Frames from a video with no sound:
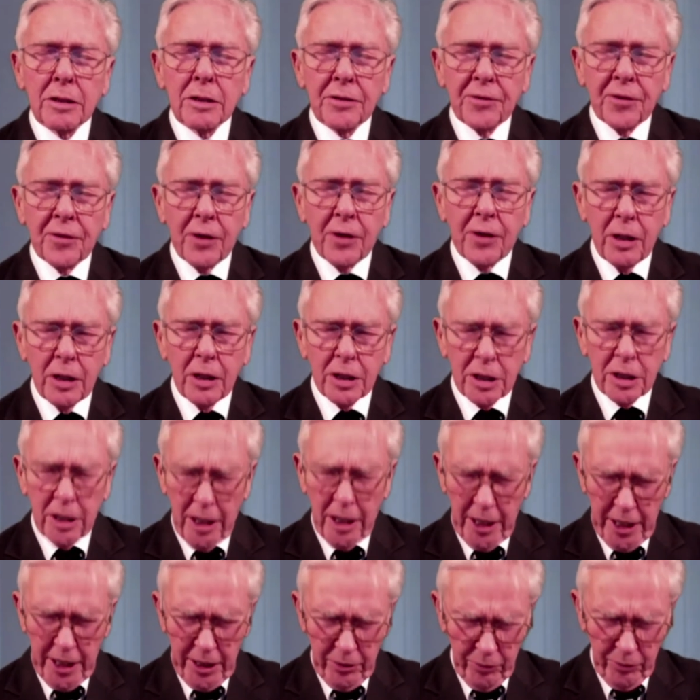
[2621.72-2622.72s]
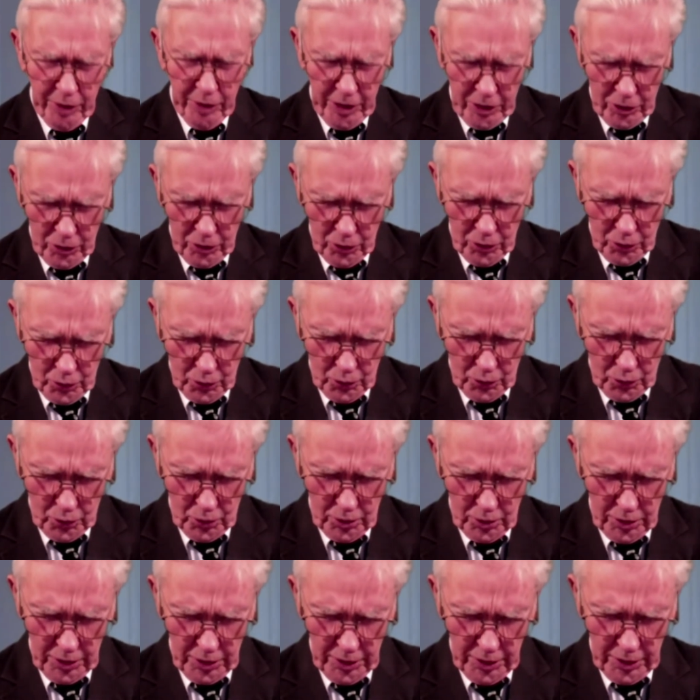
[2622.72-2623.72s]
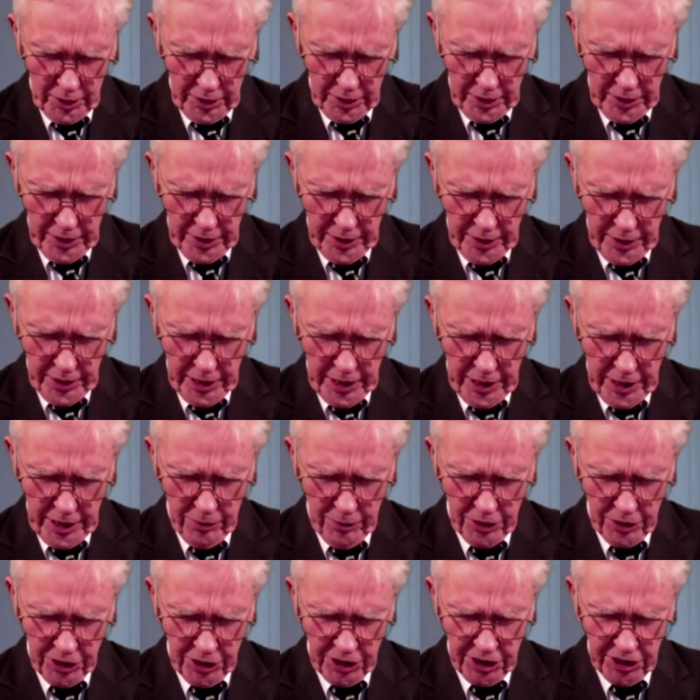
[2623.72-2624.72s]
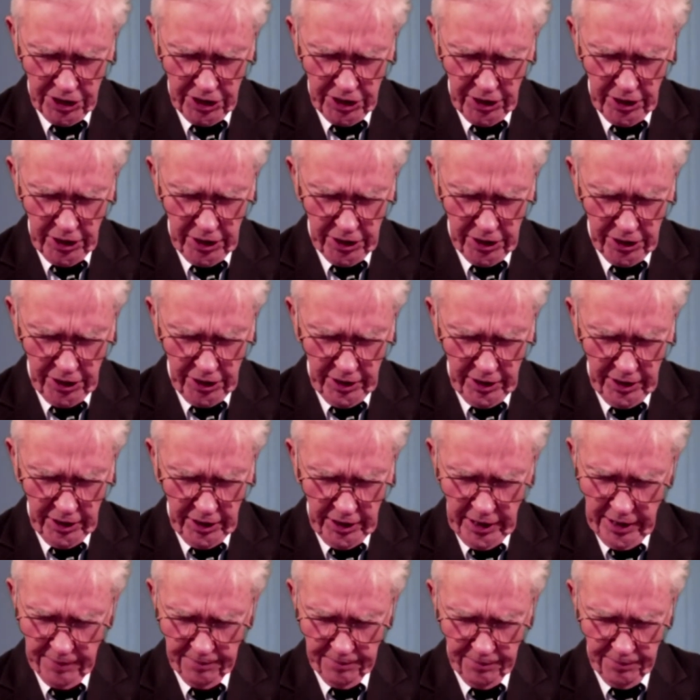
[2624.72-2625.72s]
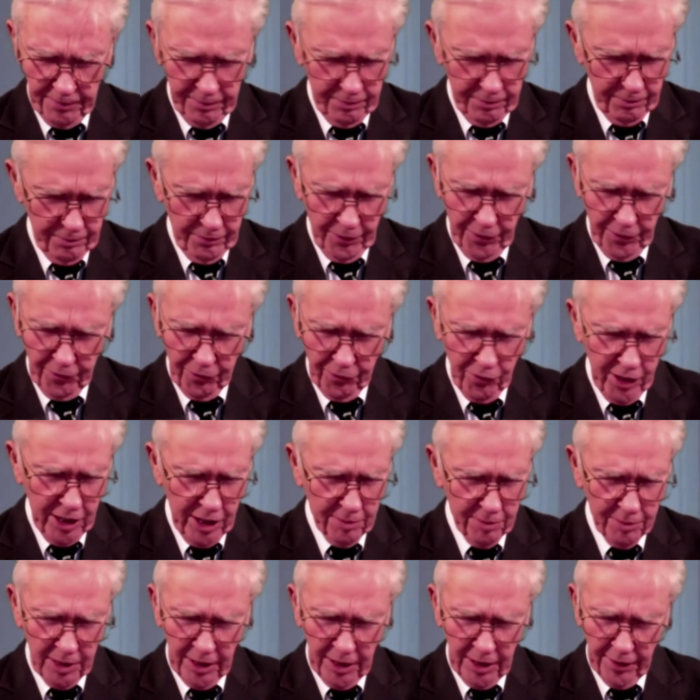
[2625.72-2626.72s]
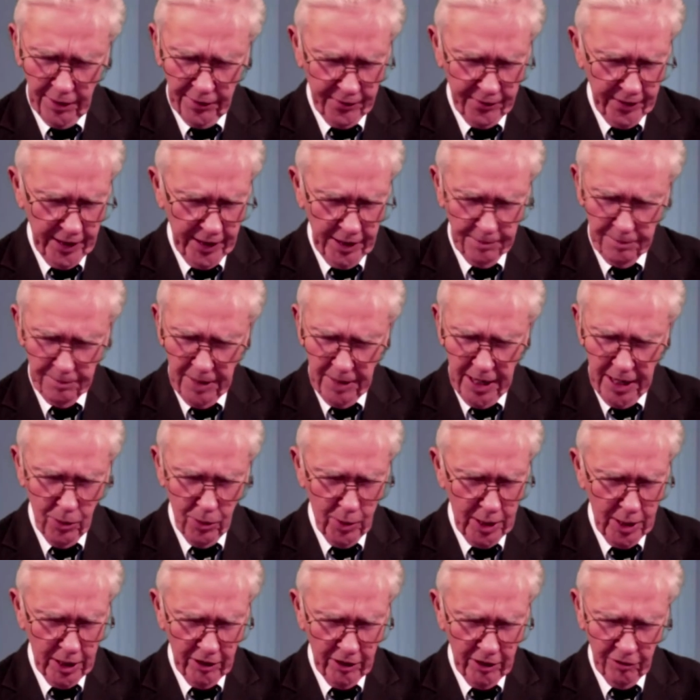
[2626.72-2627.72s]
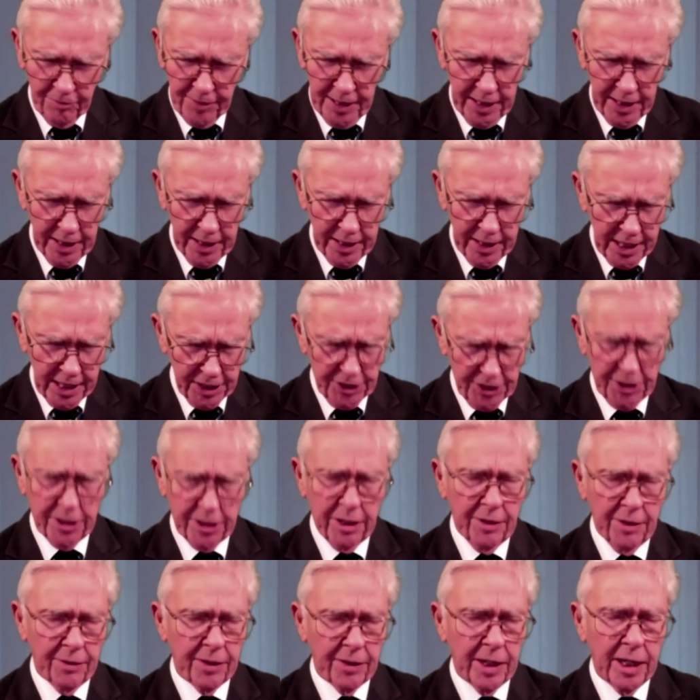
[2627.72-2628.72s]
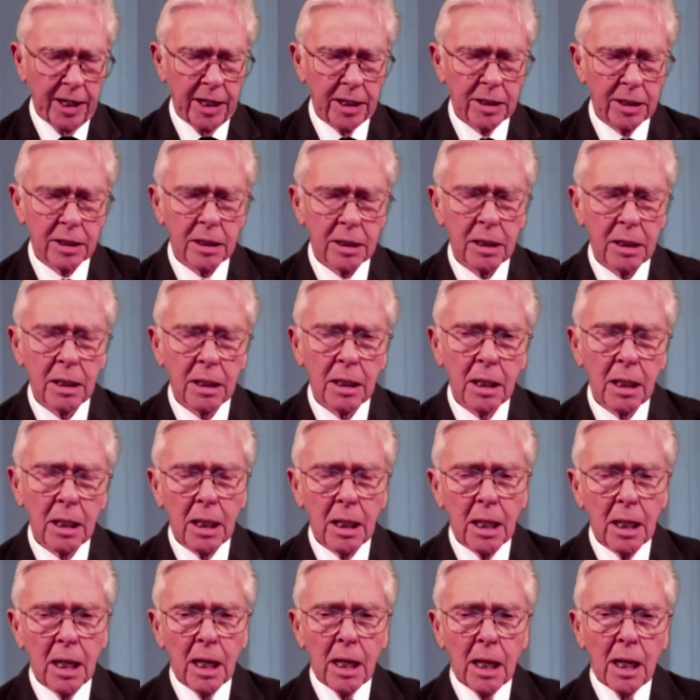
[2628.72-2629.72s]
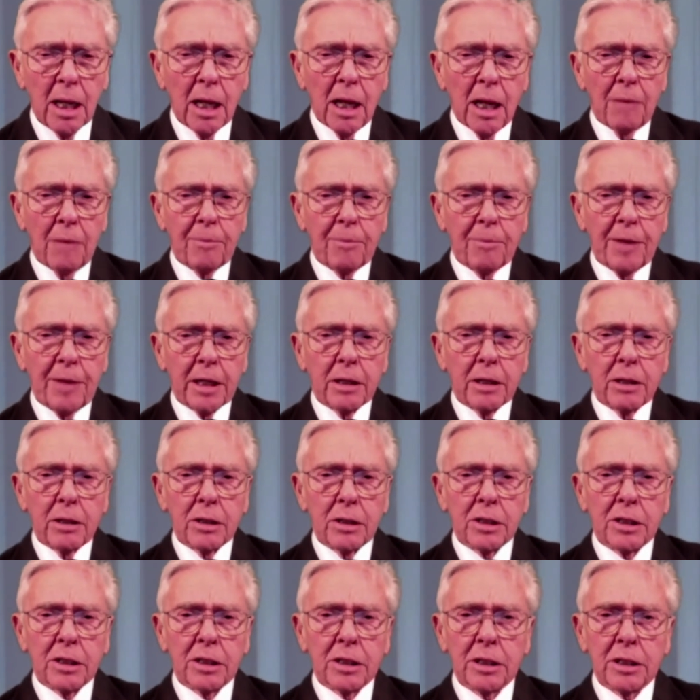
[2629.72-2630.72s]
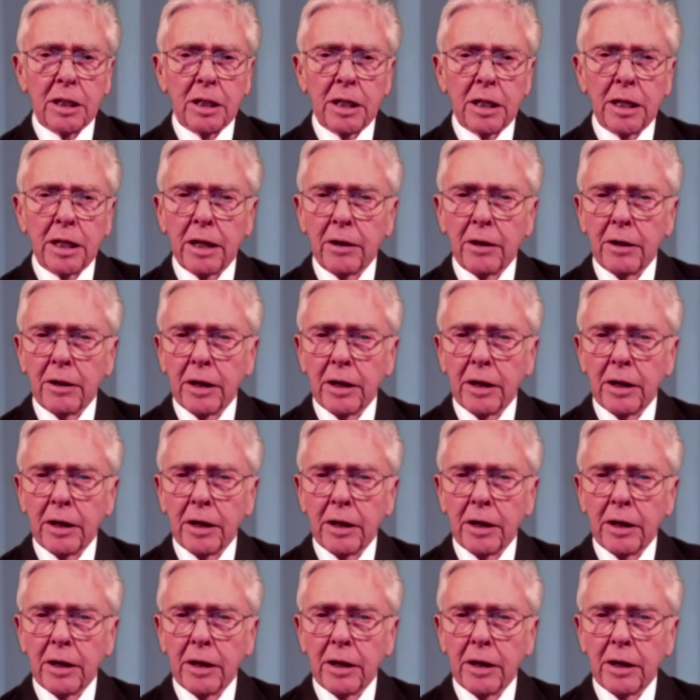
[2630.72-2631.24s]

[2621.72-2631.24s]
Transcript: As far as I can recall, it was certainly 3 monthly, may well have been less than that, because